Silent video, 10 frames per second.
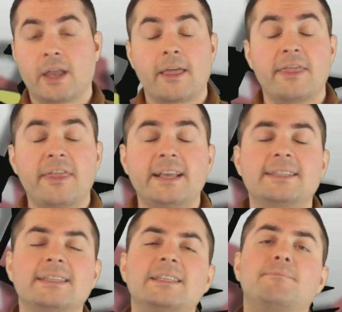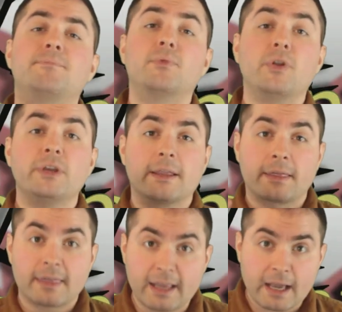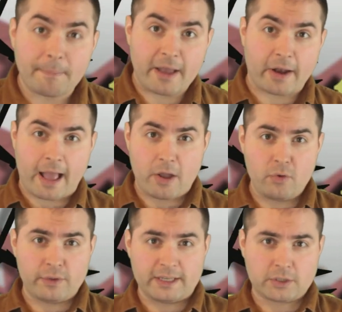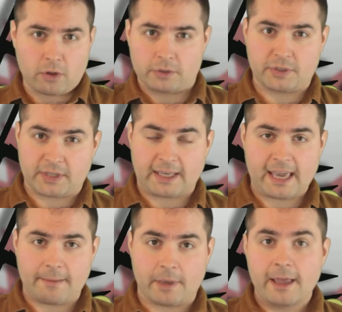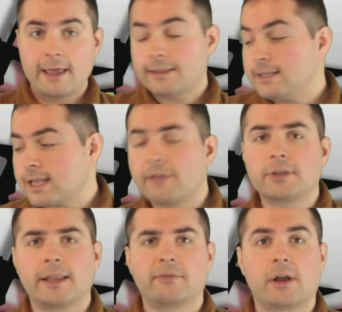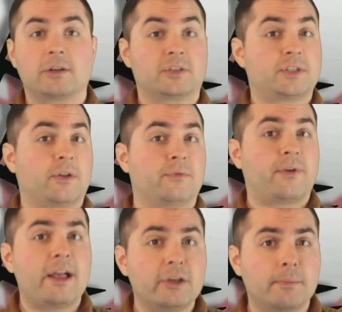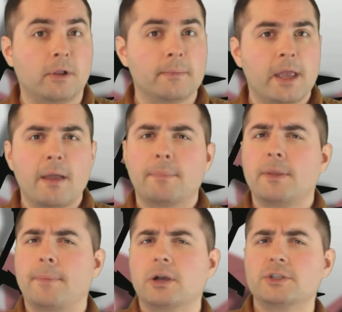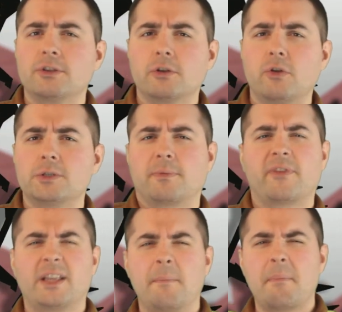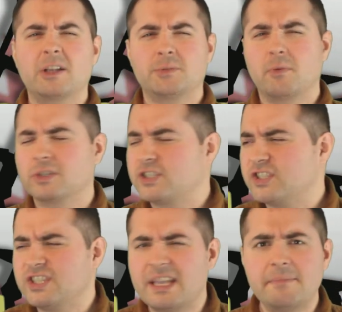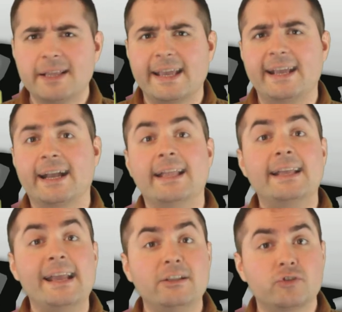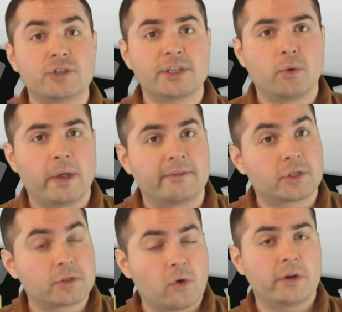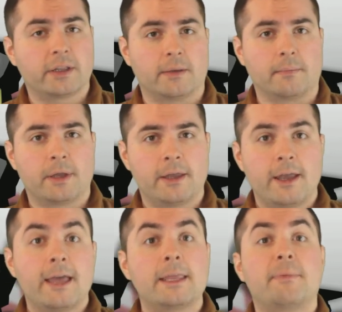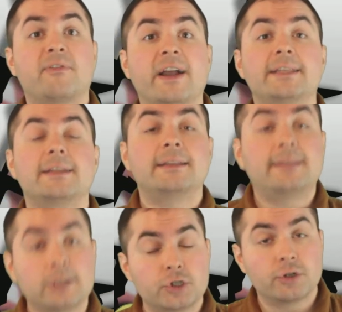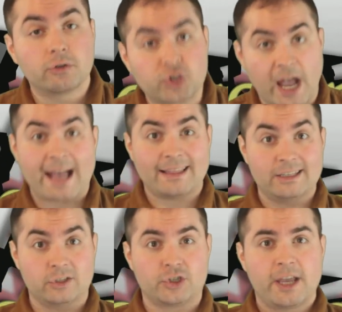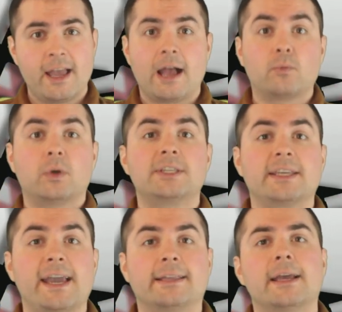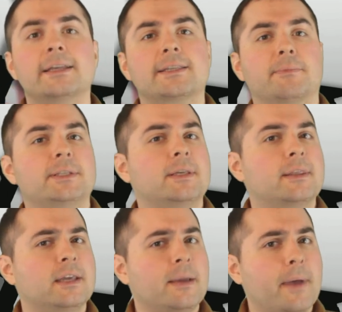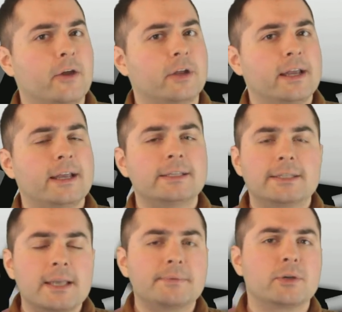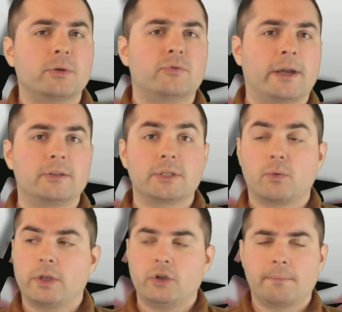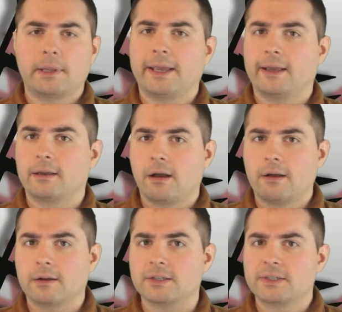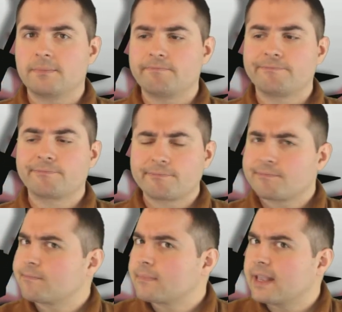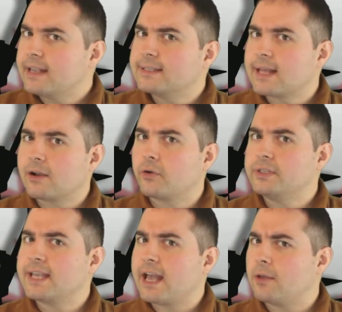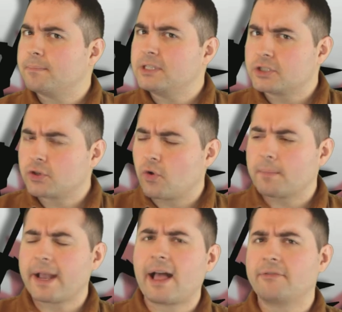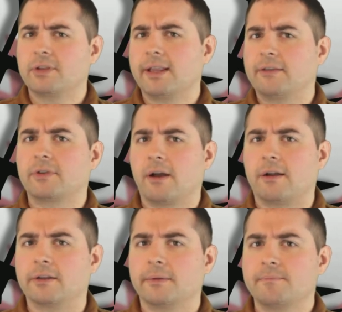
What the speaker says: This is brilliant. Think about how this alters the game. These Afterlife cards are still valuable, but the personal goals provide a much more stimulating and interesting way of scoring them. They provide an additional challenge, and once again, something to think about in subsequent rounds when you're playing cards. Is that going to help me score my Afterlife card?